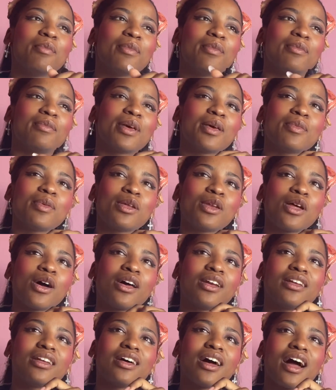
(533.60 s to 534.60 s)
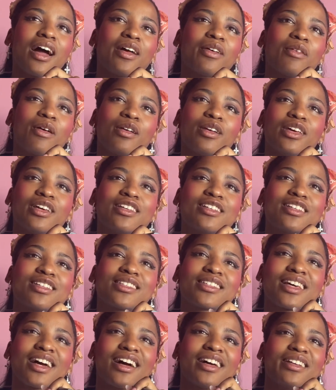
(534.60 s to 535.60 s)
Maybe not ironic,
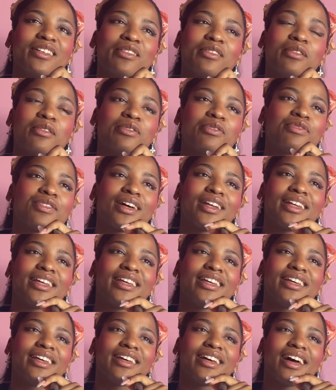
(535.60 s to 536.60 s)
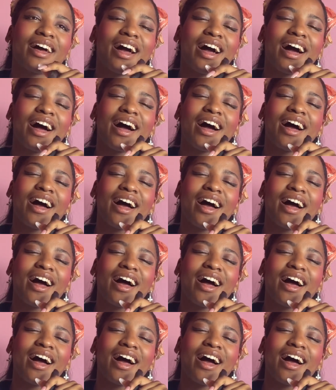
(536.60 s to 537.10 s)
just kind of funny, ha